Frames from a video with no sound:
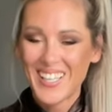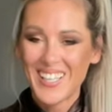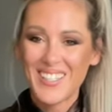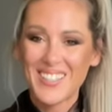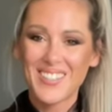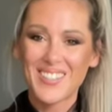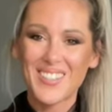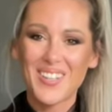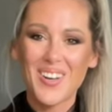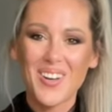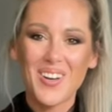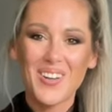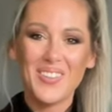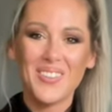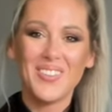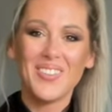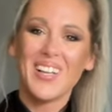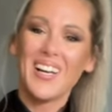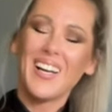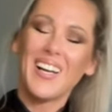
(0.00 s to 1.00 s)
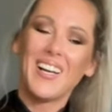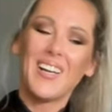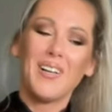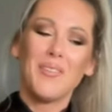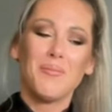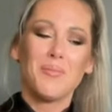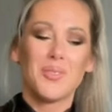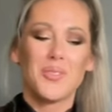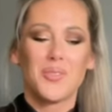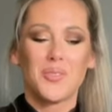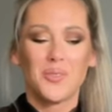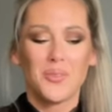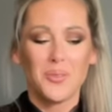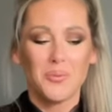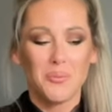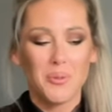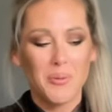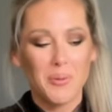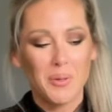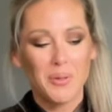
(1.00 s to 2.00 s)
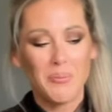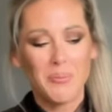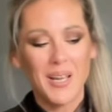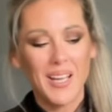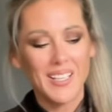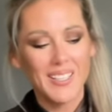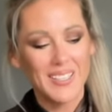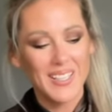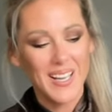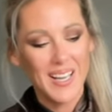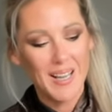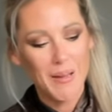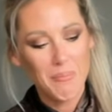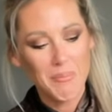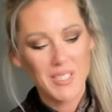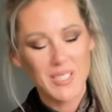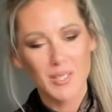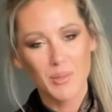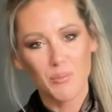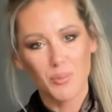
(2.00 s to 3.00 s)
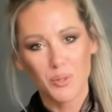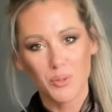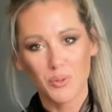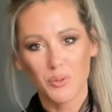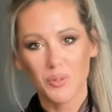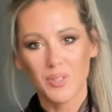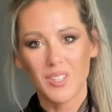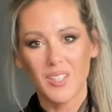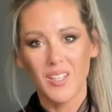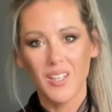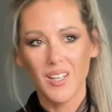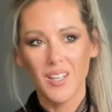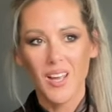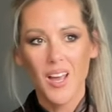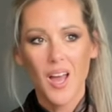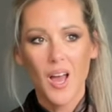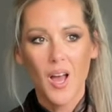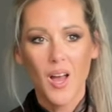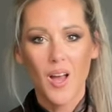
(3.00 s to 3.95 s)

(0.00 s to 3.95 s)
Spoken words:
So, soon we will make the Massimo Dutti